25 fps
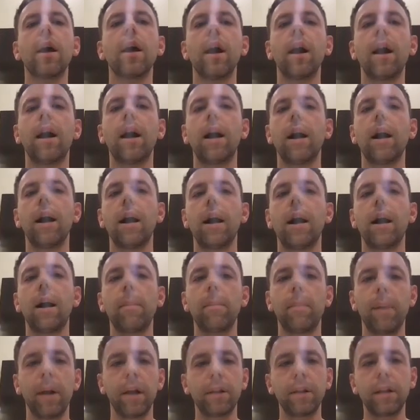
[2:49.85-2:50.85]

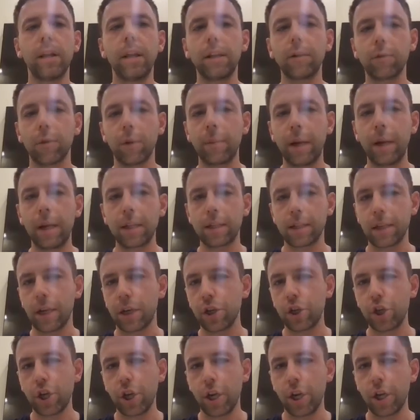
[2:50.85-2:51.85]
but it remains
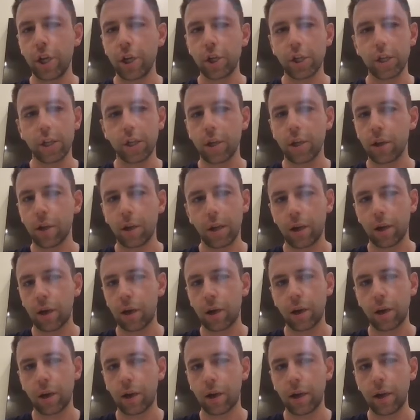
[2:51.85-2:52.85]
unchanged,
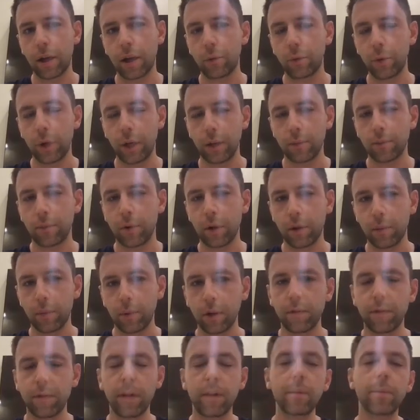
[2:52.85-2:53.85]
and we can
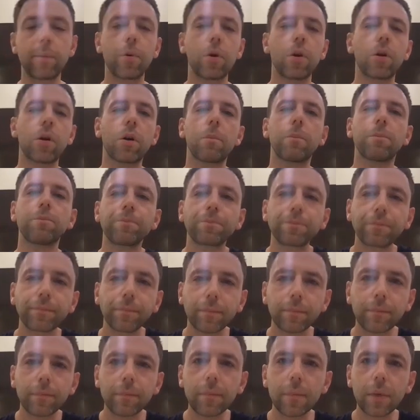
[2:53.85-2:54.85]
modify the program.
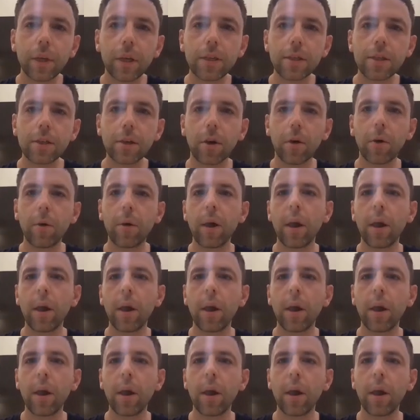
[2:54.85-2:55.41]
So